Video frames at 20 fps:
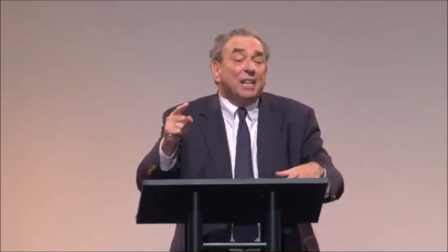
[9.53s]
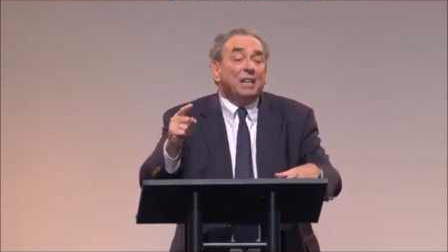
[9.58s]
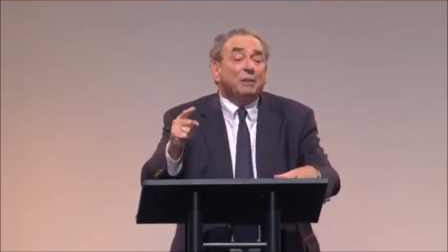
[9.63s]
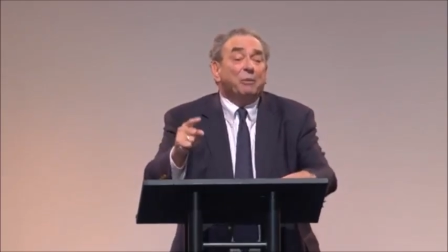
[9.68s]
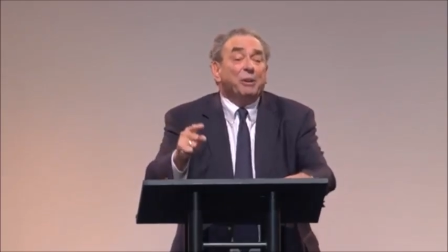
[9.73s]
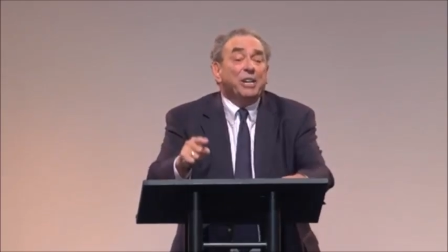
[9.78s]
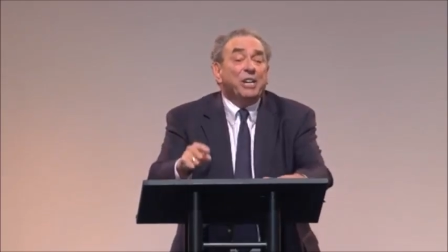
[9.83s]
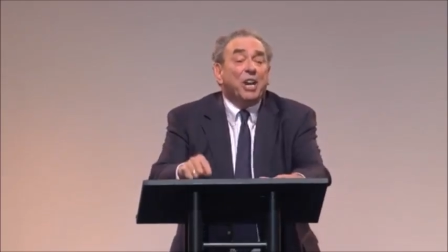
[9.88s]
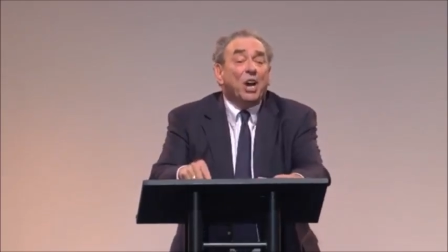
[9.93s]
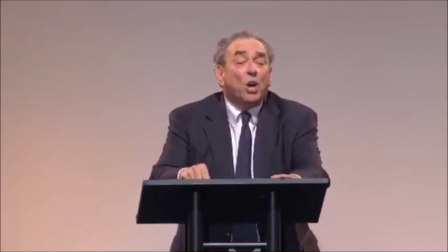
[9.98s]

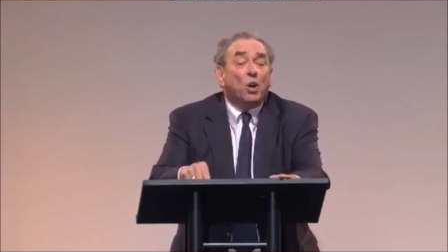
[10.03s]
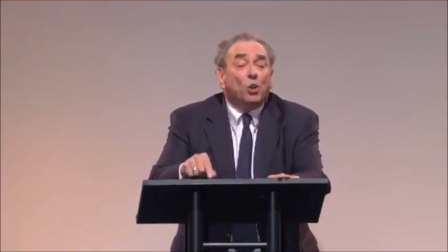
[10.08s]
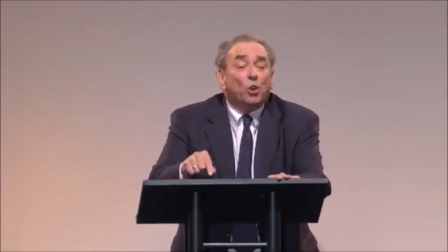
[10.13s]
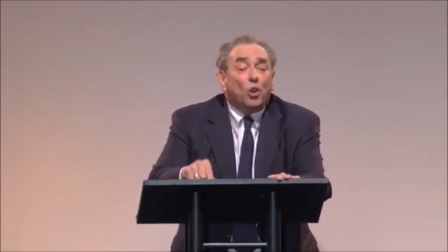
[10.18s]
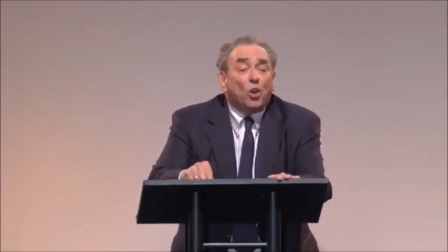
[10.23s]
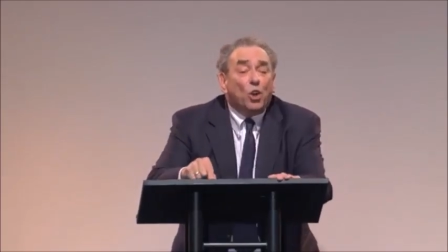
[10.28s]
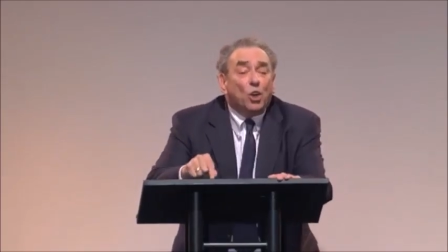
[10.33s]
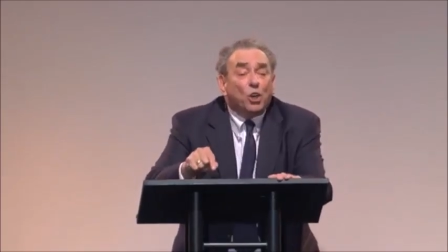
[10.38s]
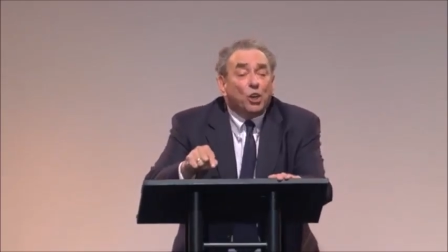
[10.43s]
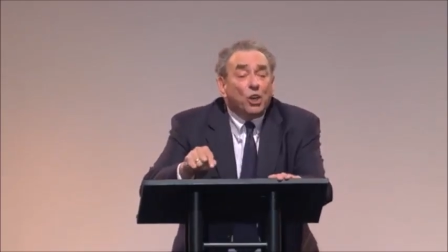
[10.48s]
that we no
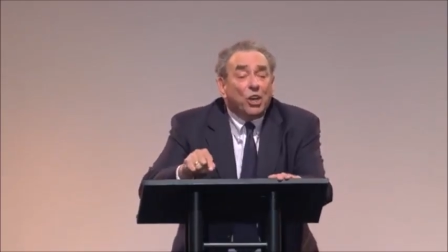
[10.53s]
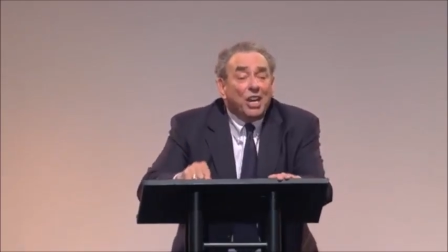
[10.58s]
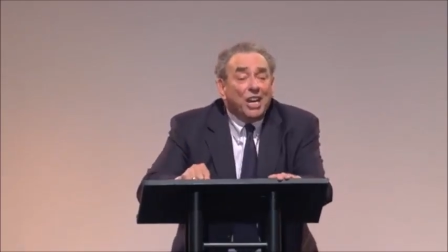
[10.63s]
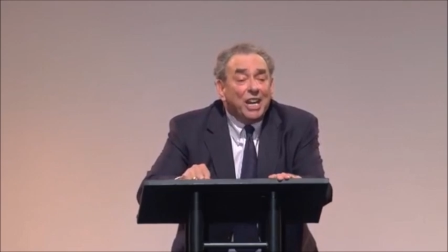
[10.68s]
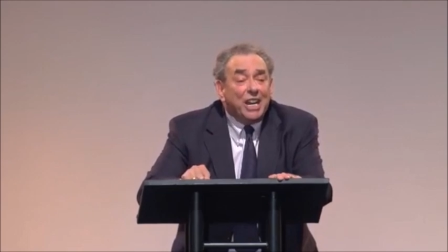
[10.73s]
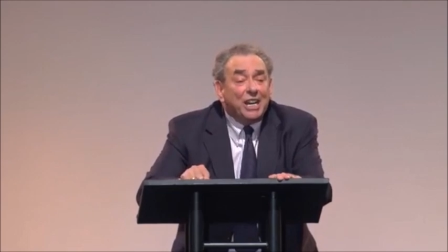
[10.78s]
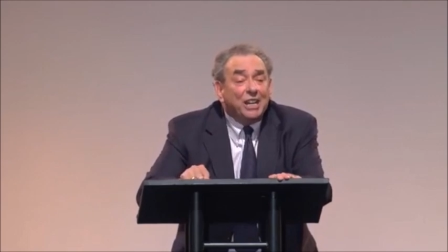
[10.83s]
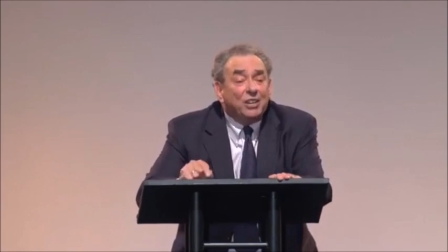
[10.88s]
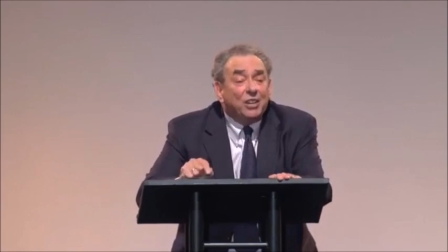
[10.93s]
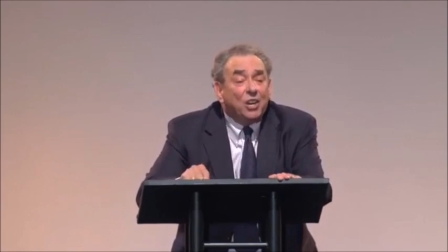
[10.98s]
longer
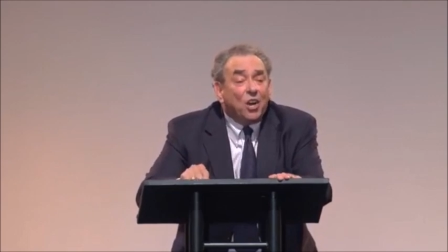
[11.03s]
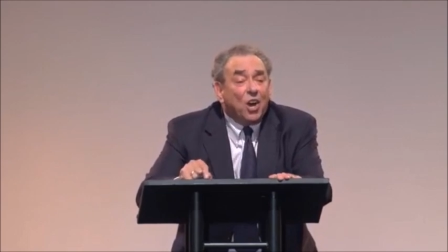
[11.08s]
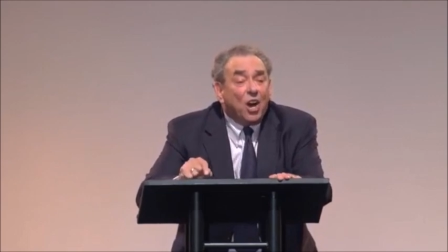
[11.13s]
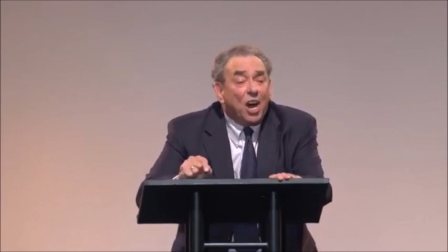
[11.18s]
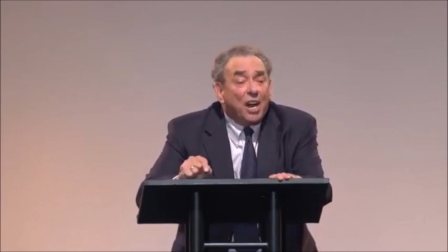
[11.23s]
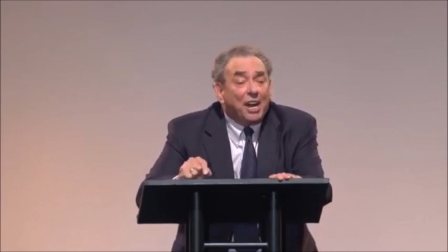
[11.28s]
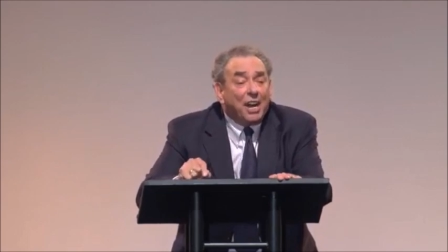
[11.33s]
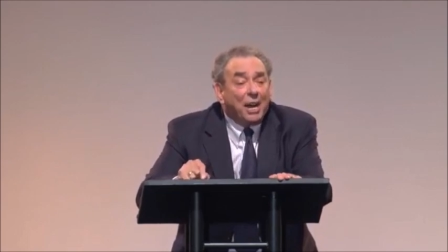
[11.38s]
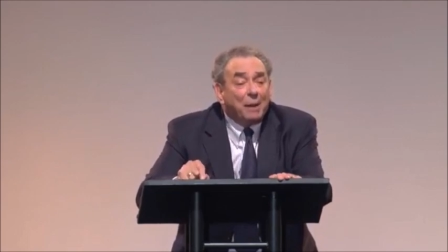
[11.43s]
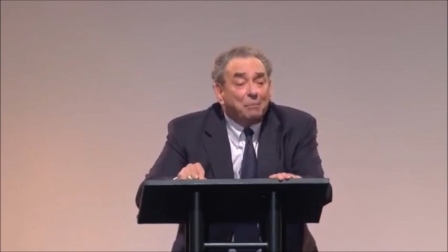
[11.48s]
need the God